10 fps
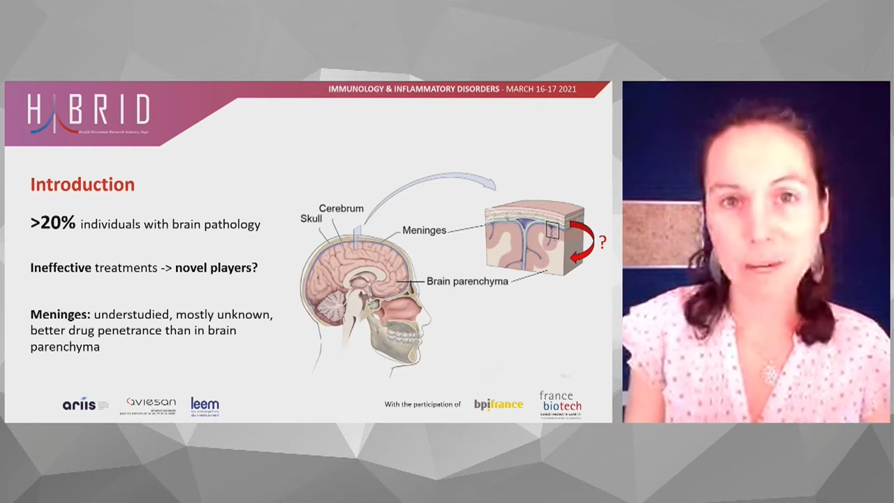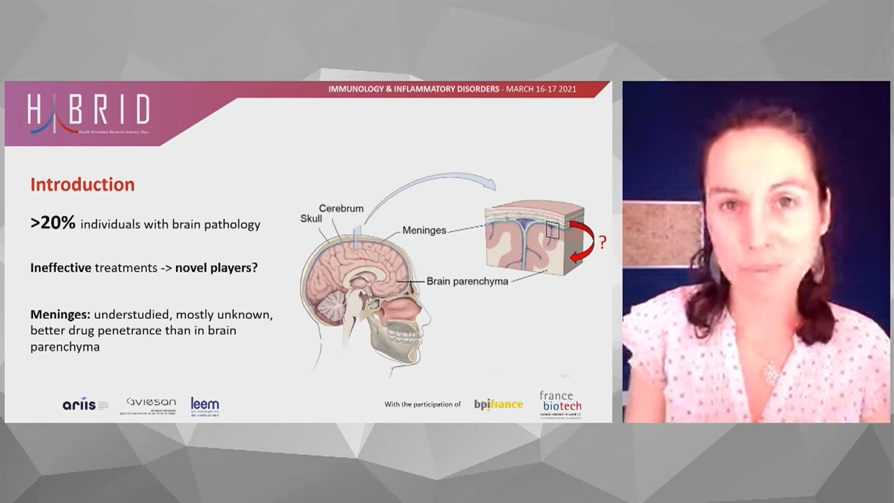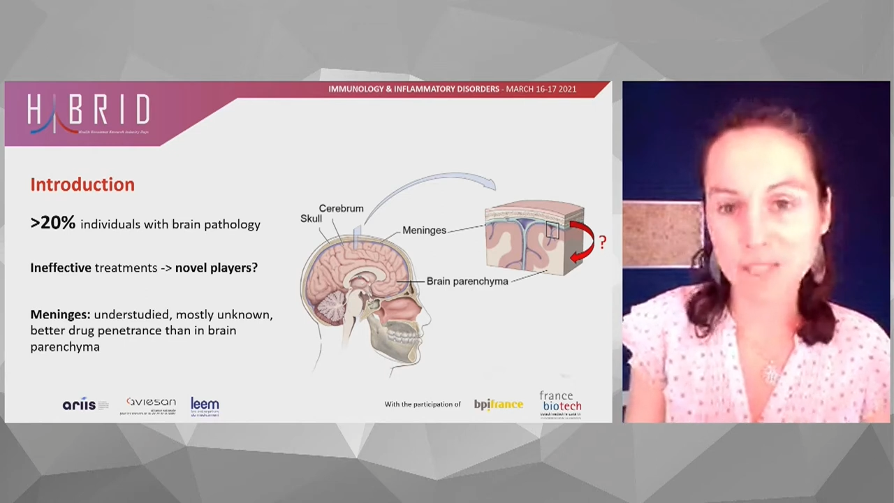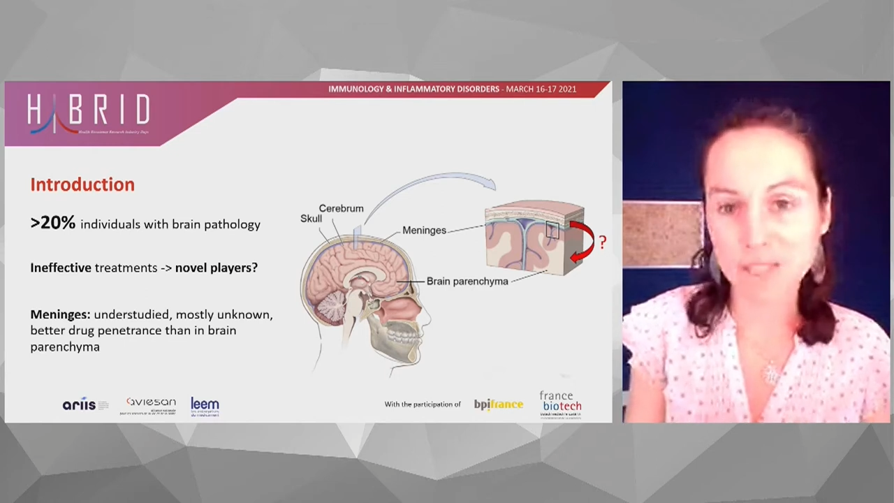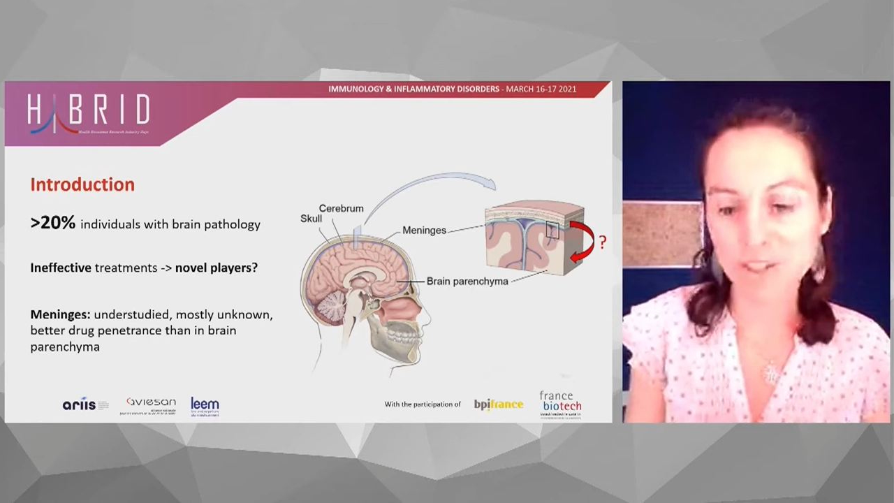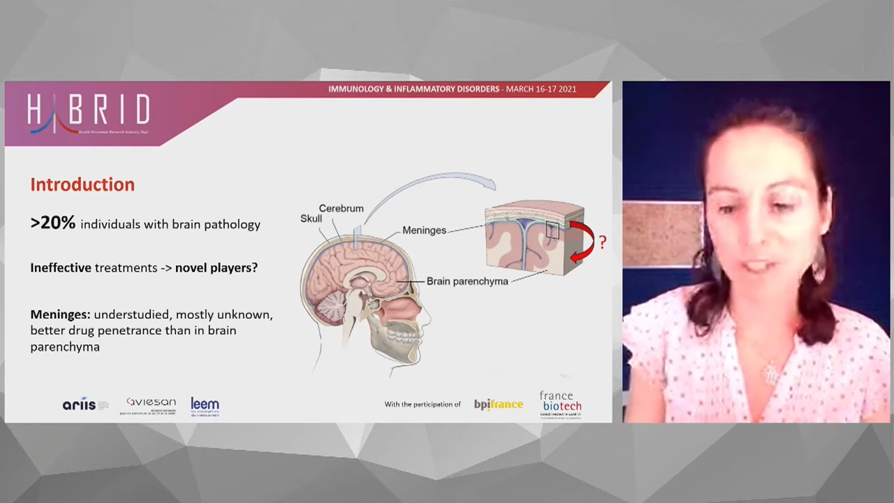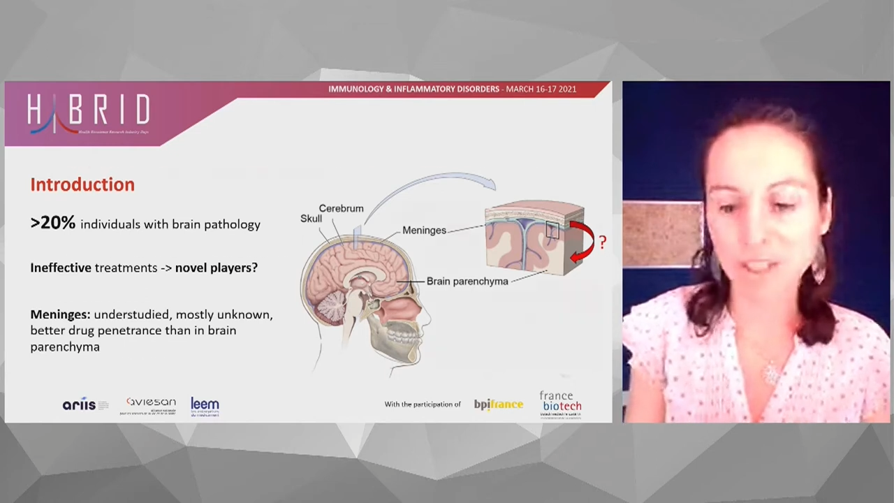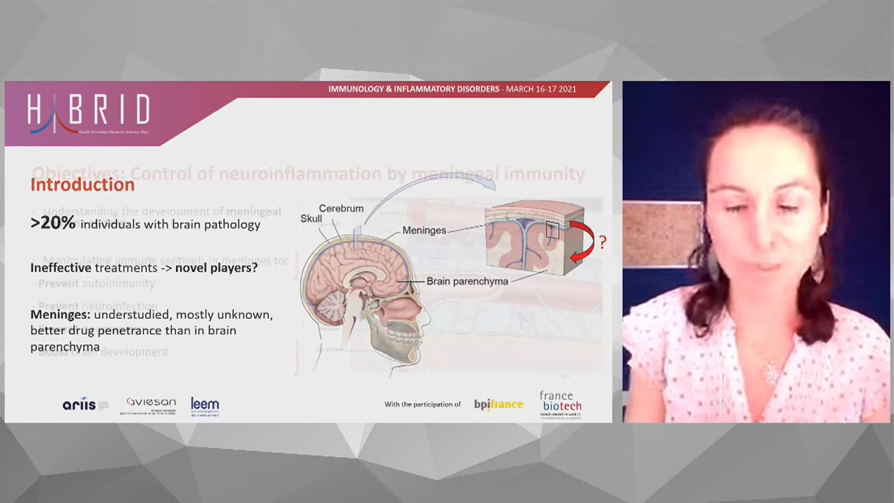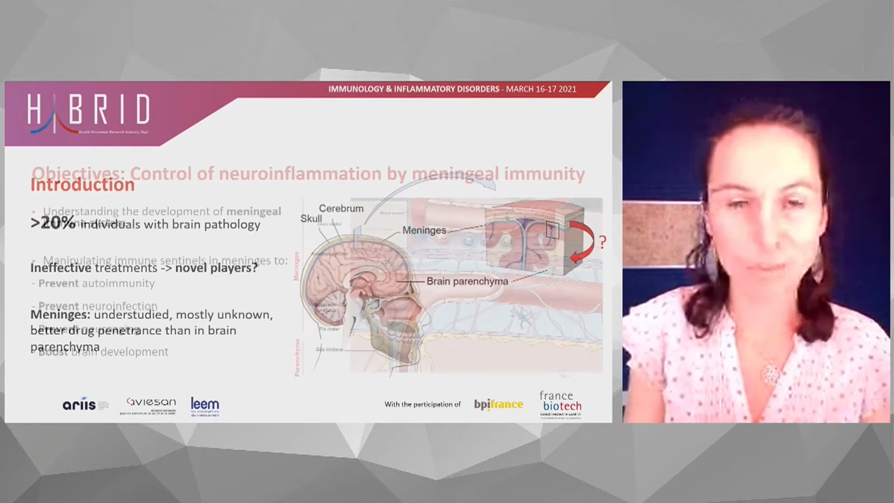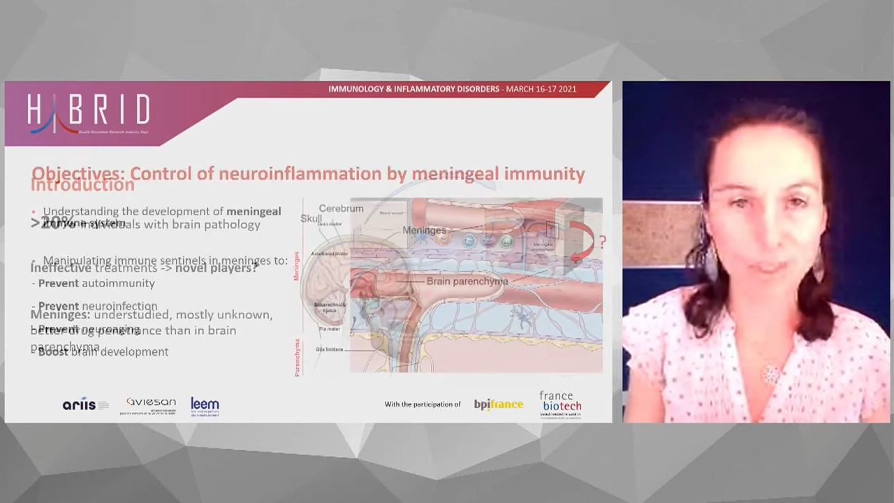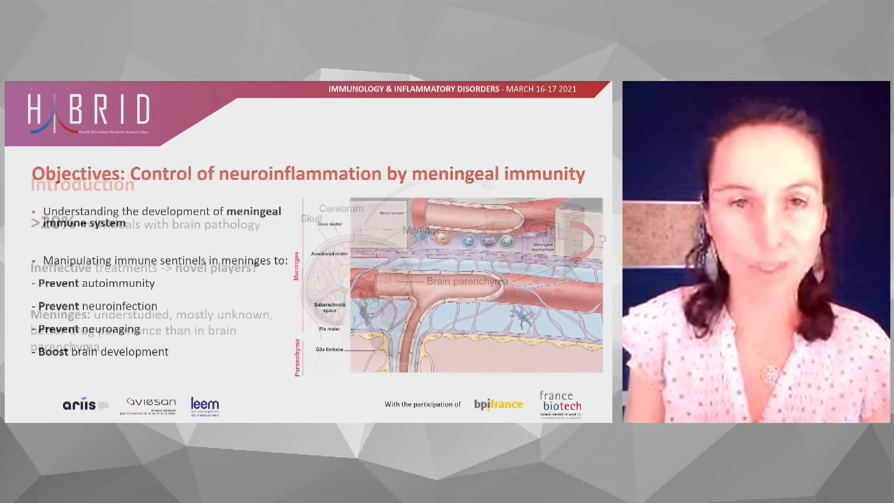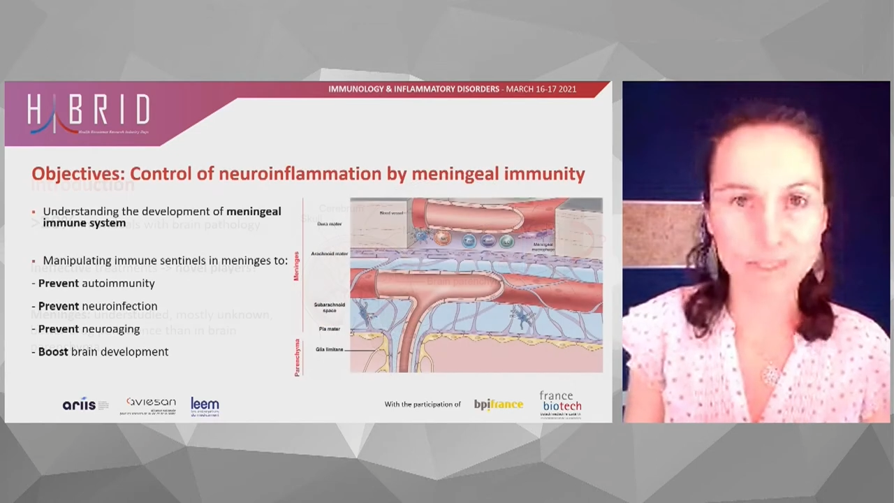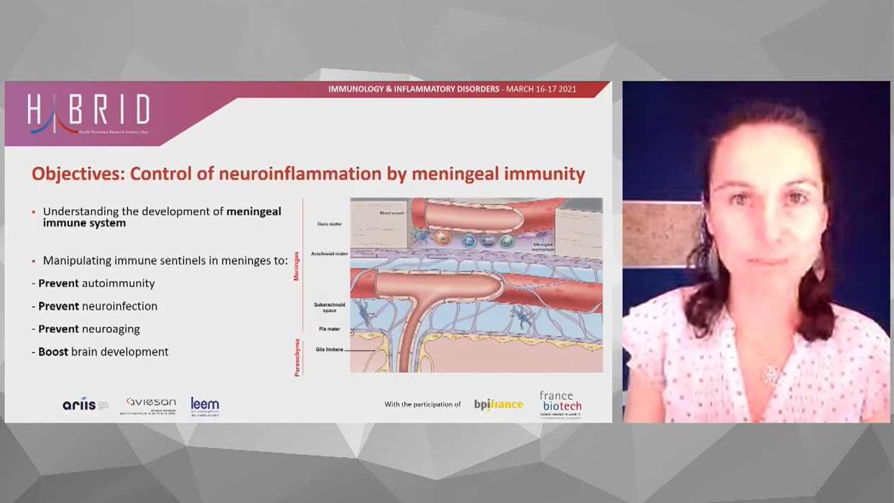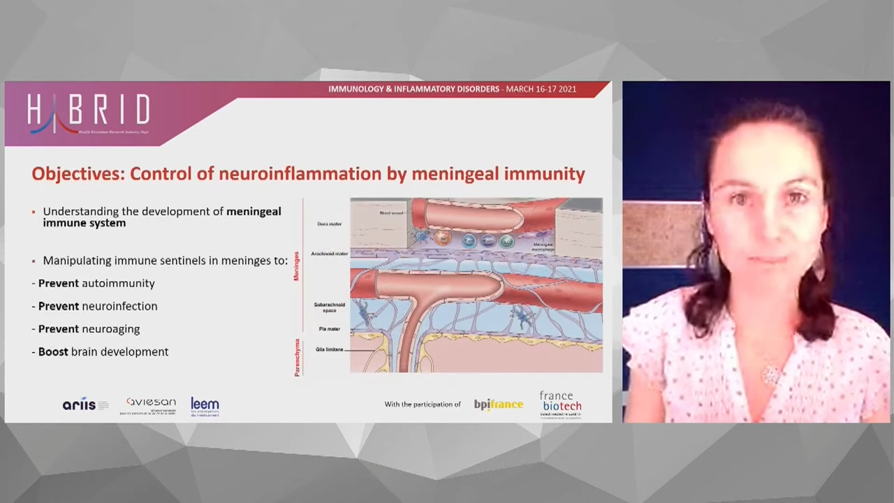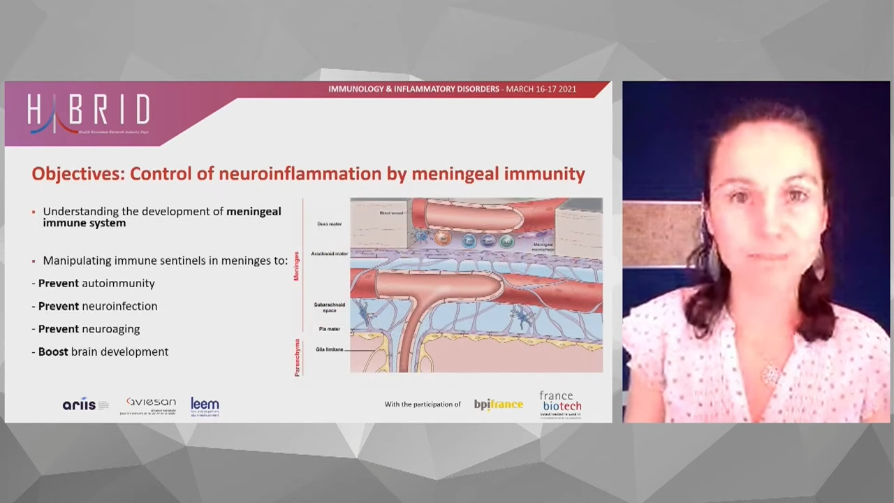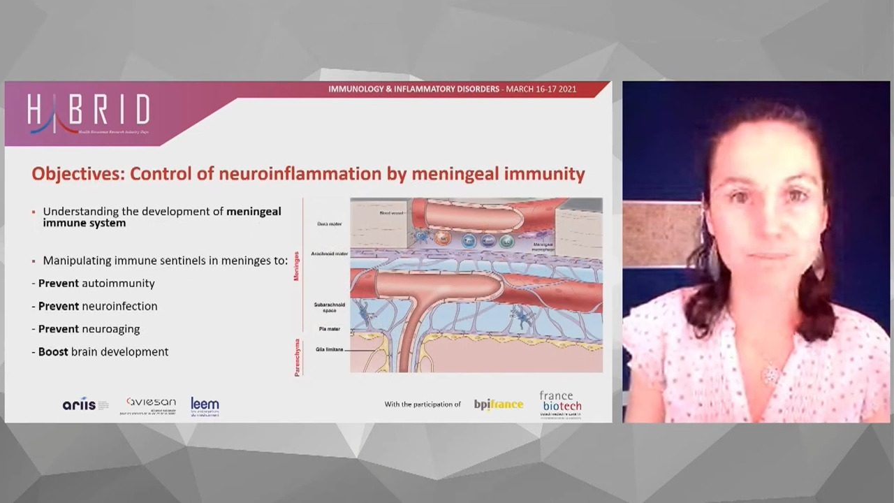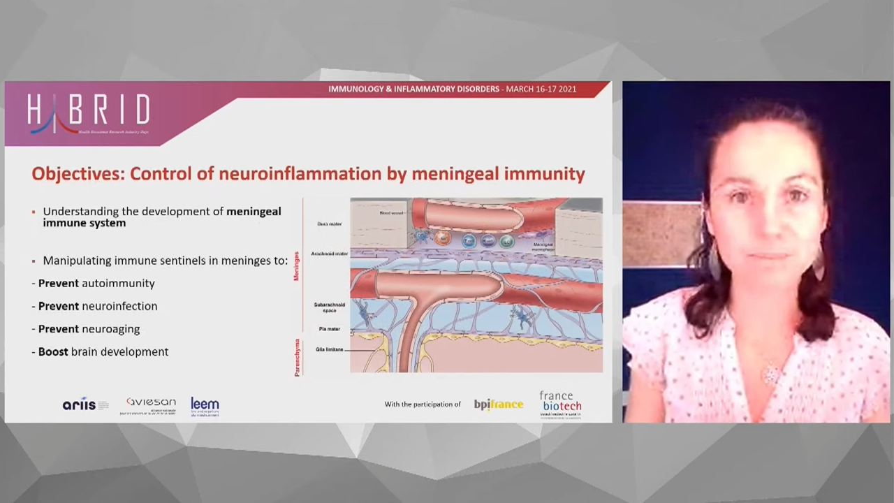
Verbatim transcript: by meningeal immunity.